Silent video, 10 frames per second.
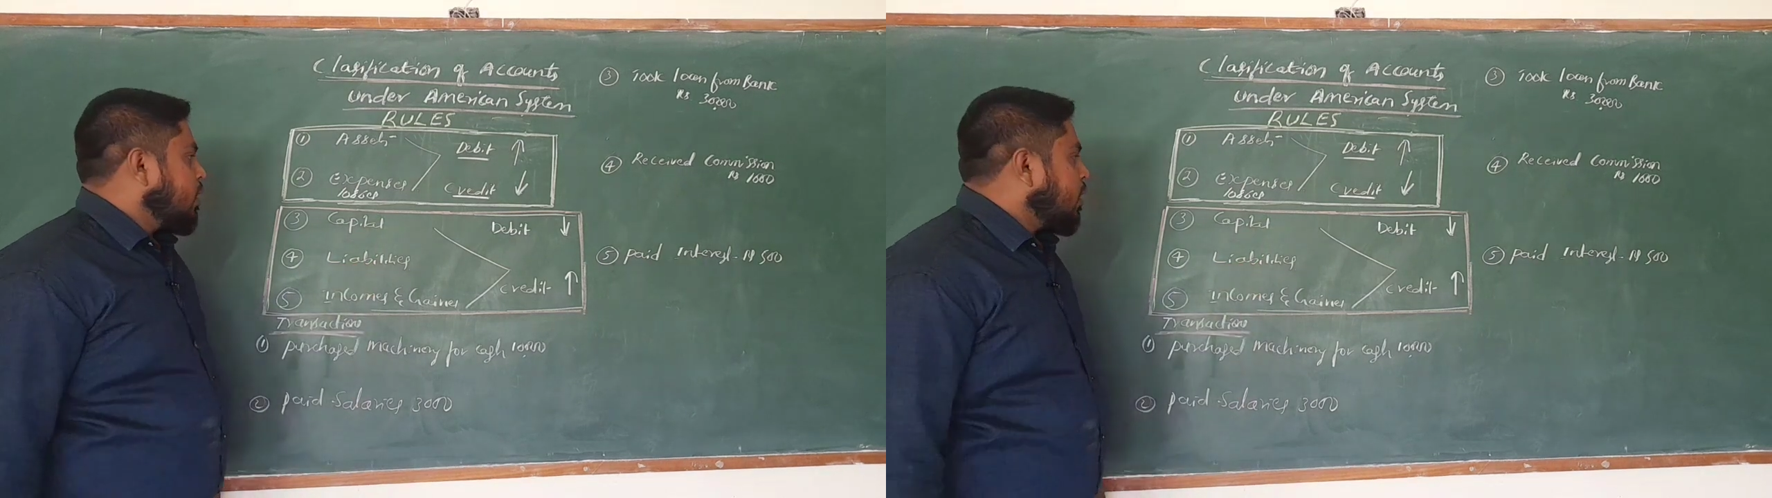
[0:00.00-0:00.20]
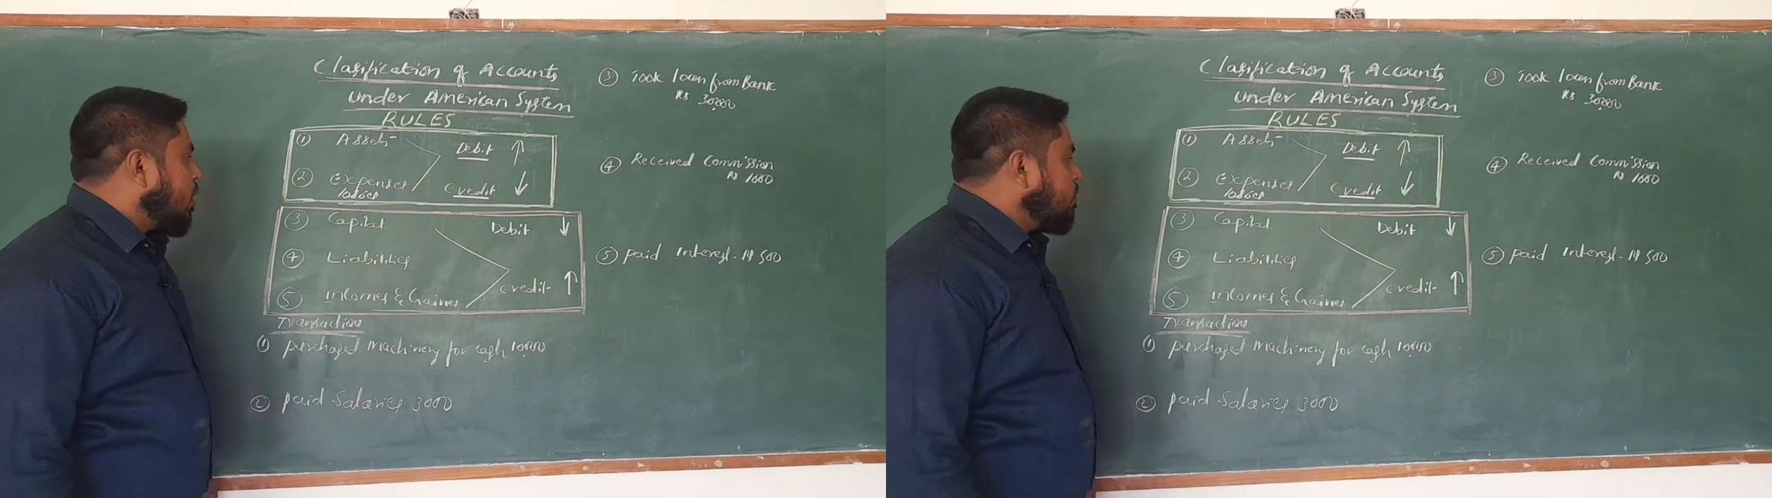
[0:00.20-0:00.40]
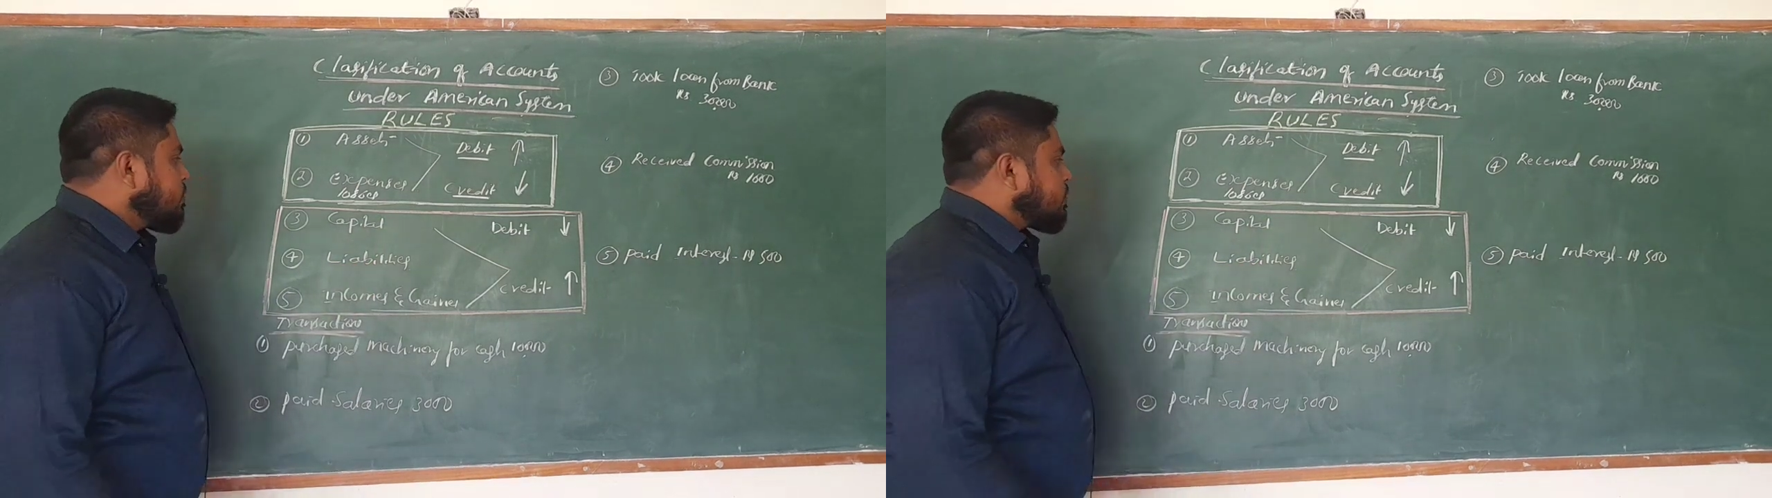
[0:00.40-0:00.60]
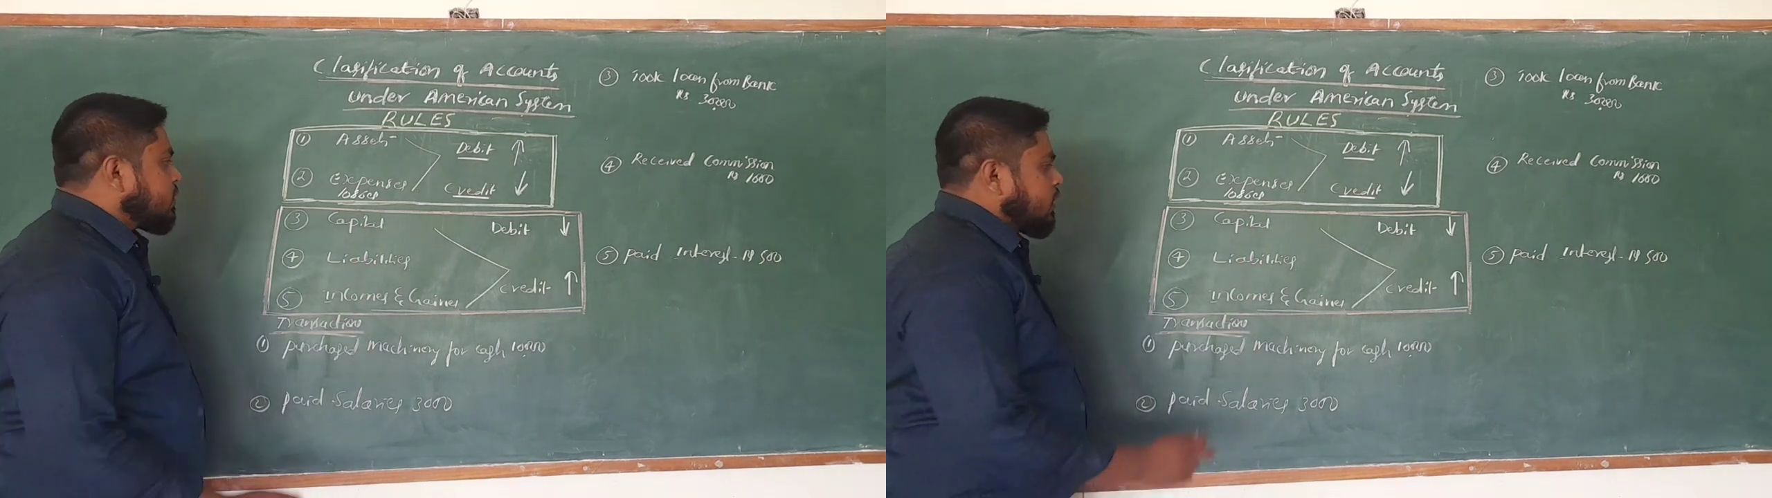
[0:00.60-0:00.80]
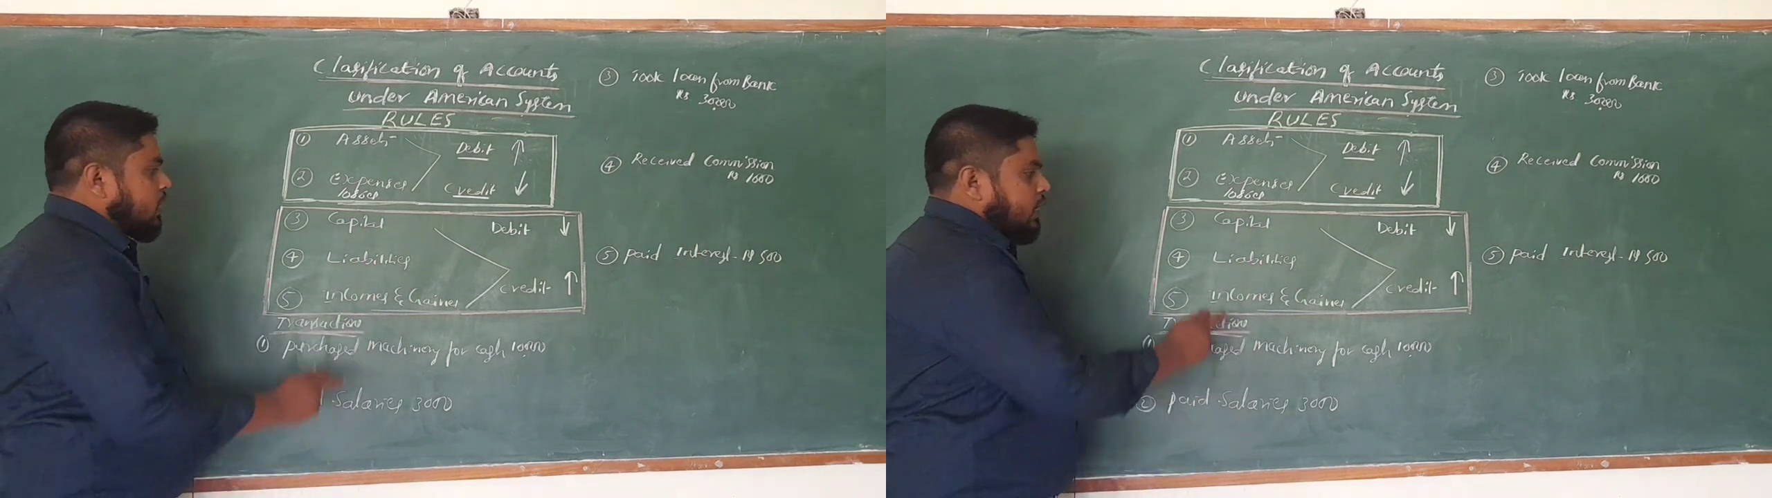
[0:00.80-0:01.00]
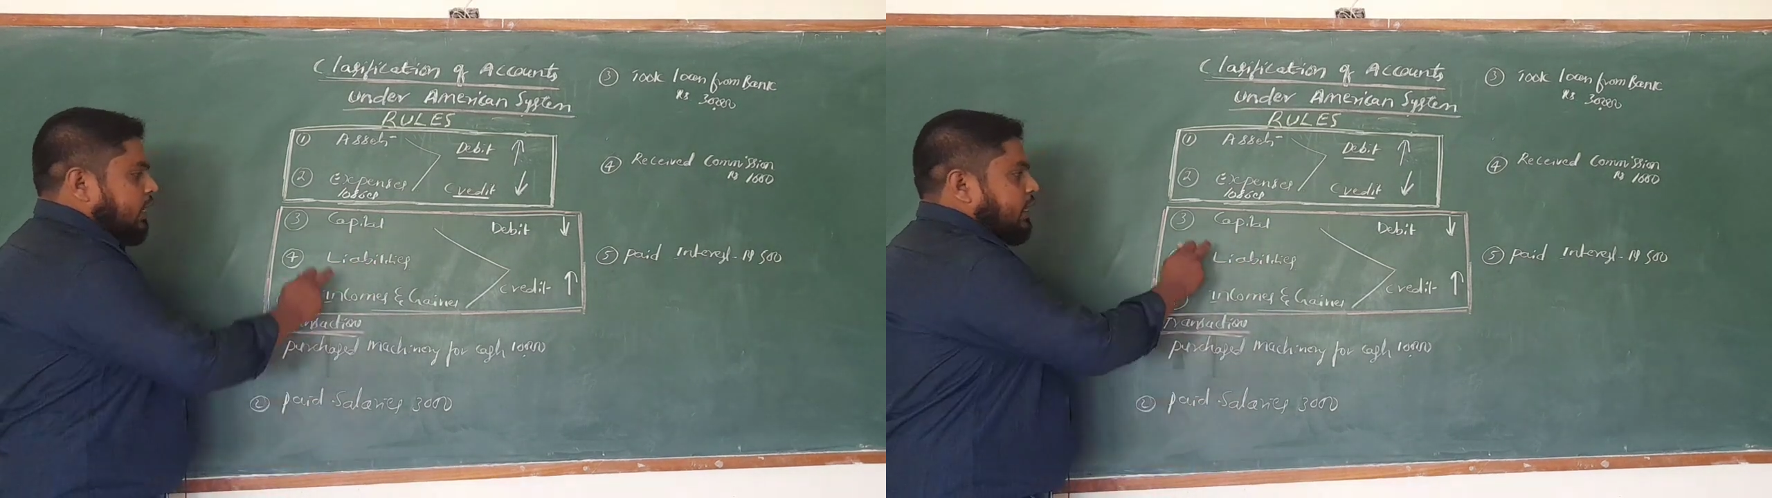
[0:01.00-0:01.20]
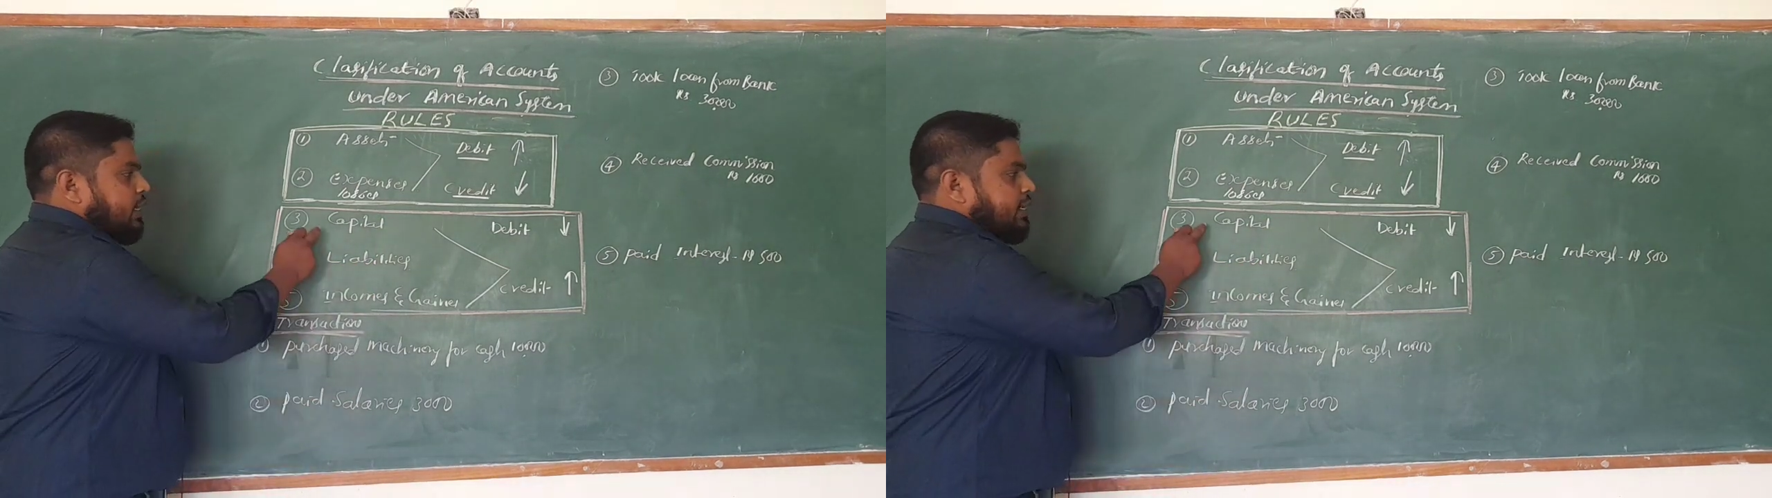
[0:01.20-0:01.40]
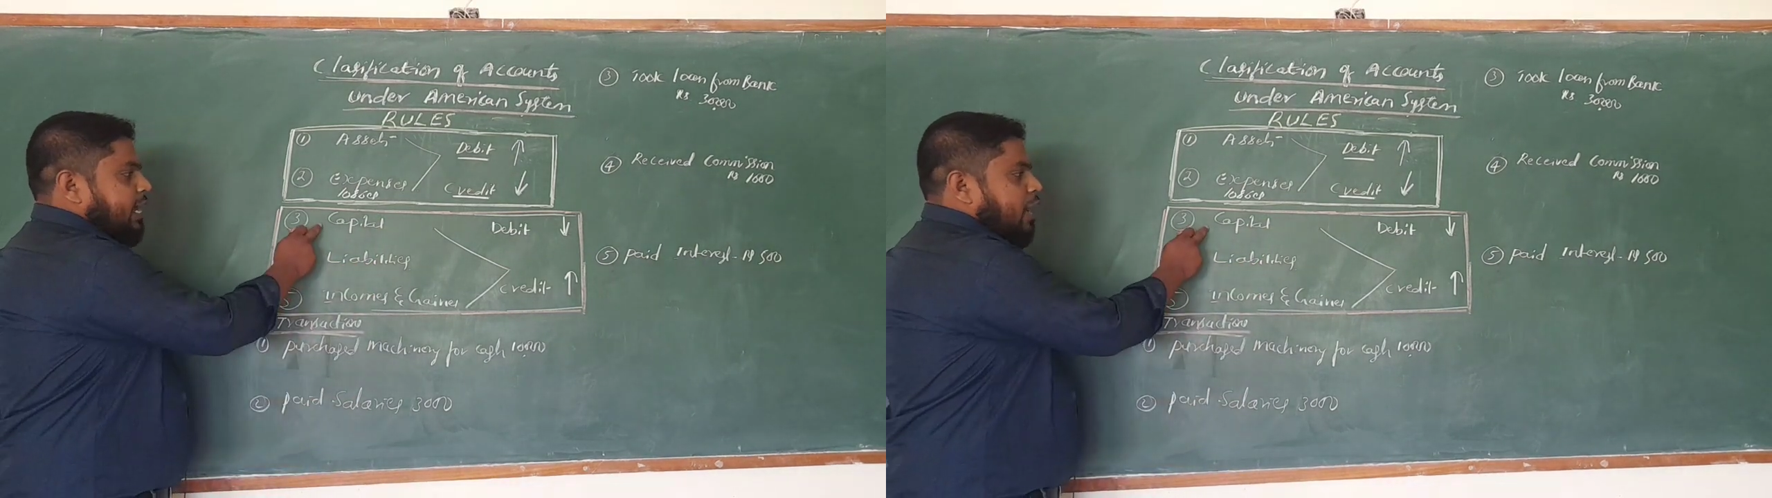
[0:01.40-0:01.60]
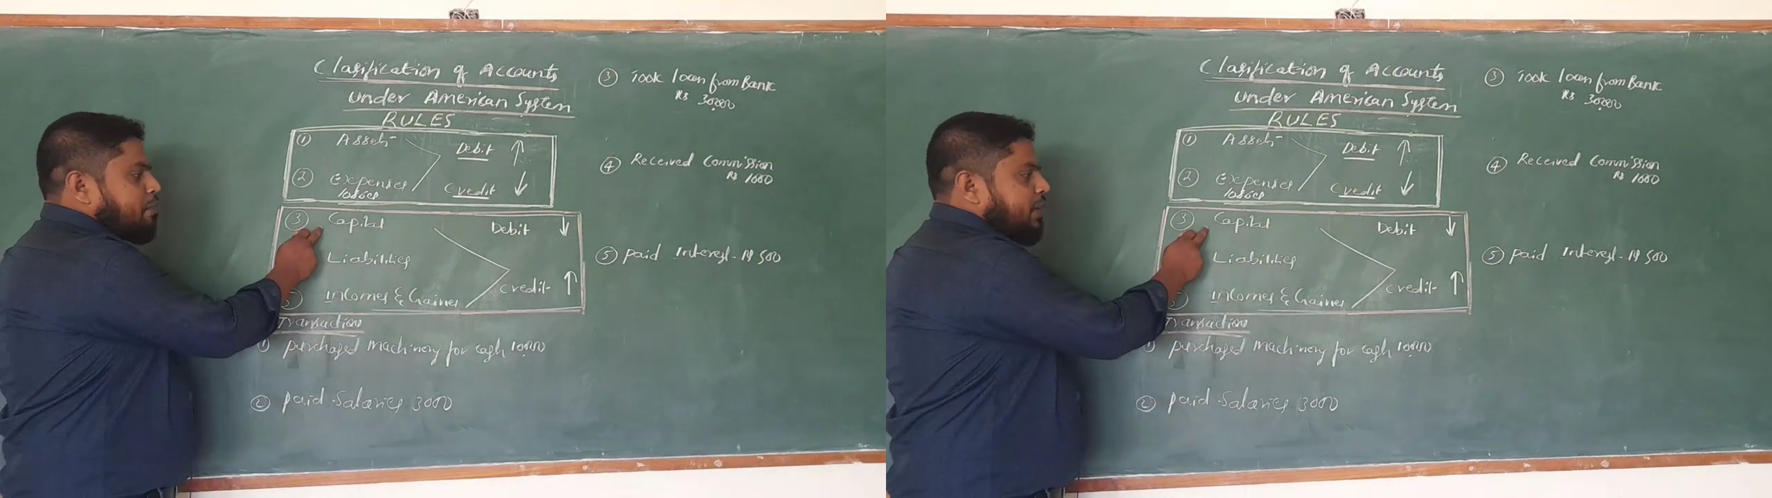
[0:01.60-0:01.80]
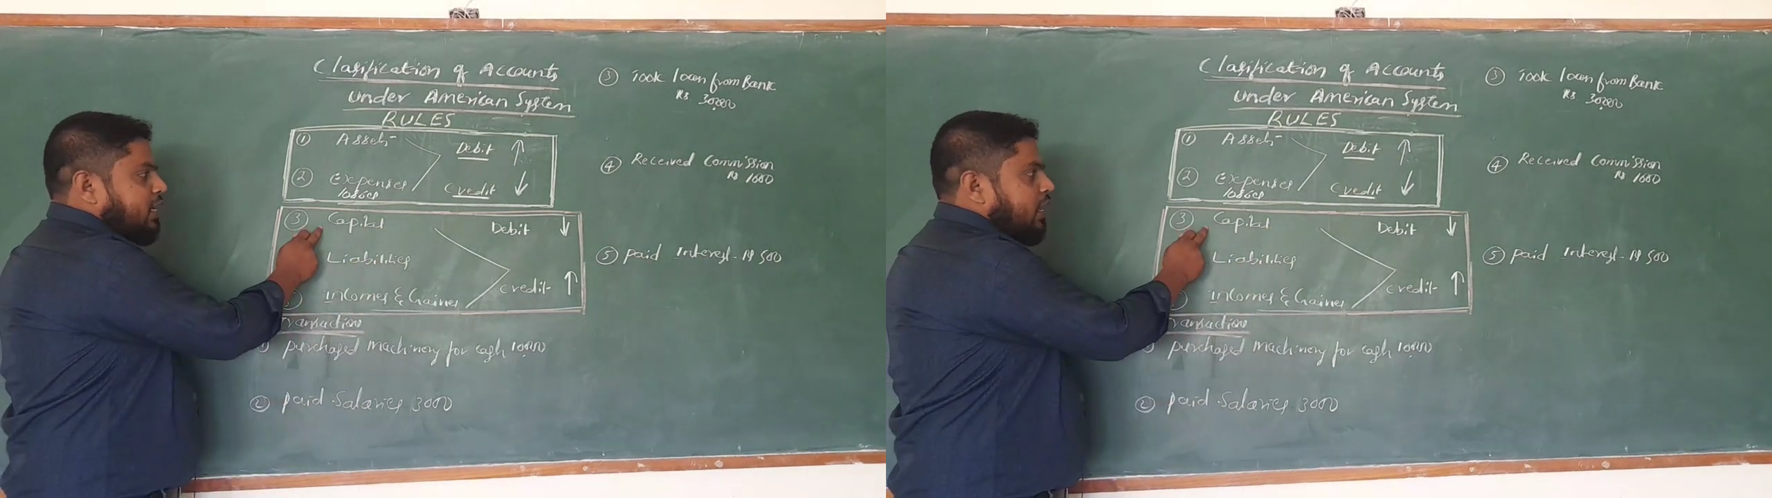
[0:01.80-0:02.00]
Now,
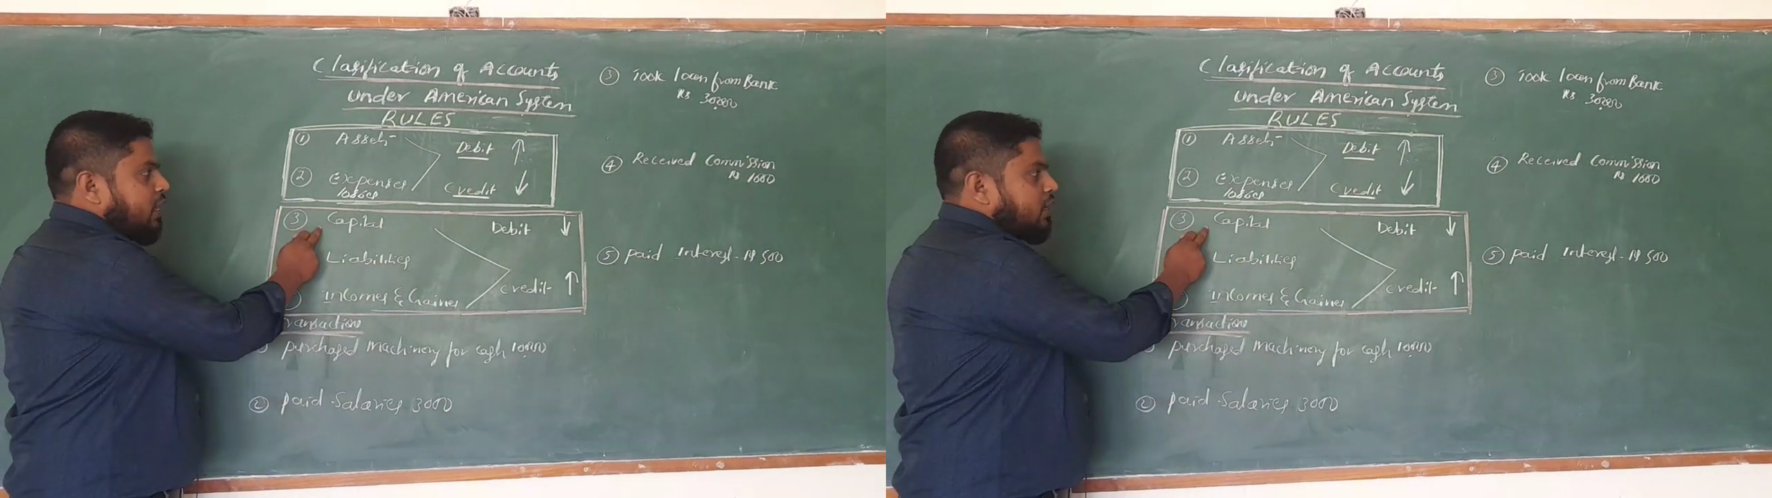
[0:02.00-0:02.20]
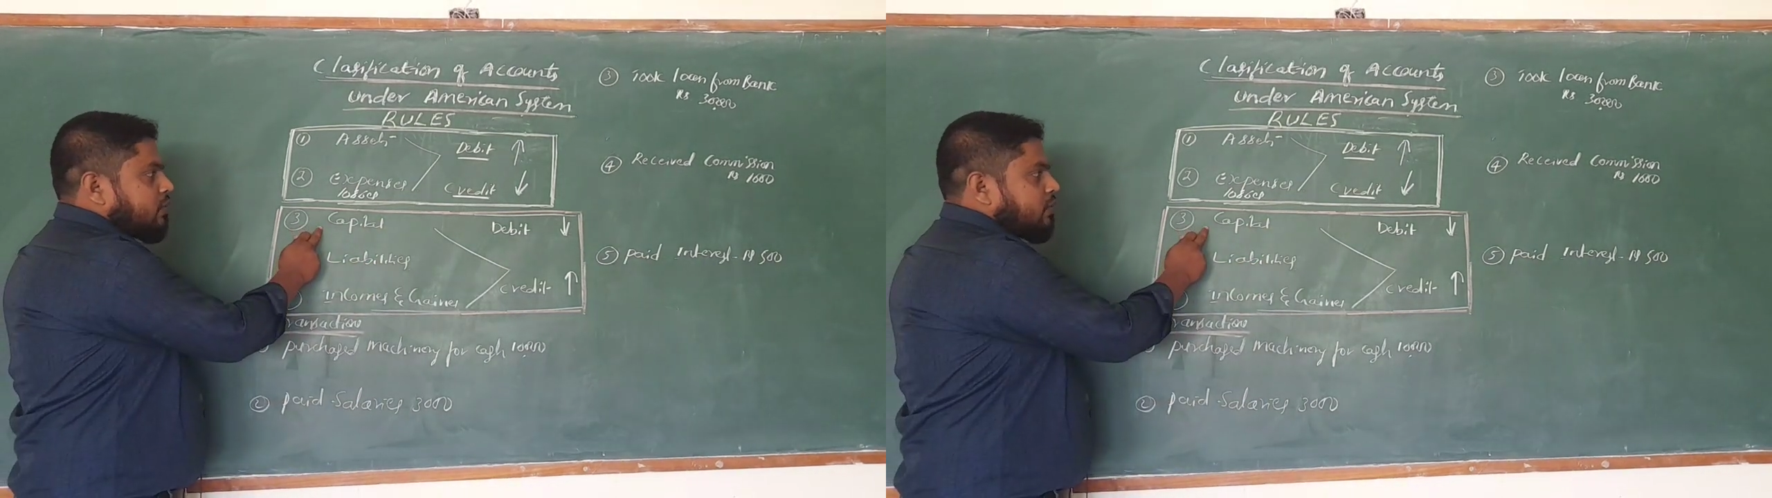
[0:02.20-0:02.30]
capital,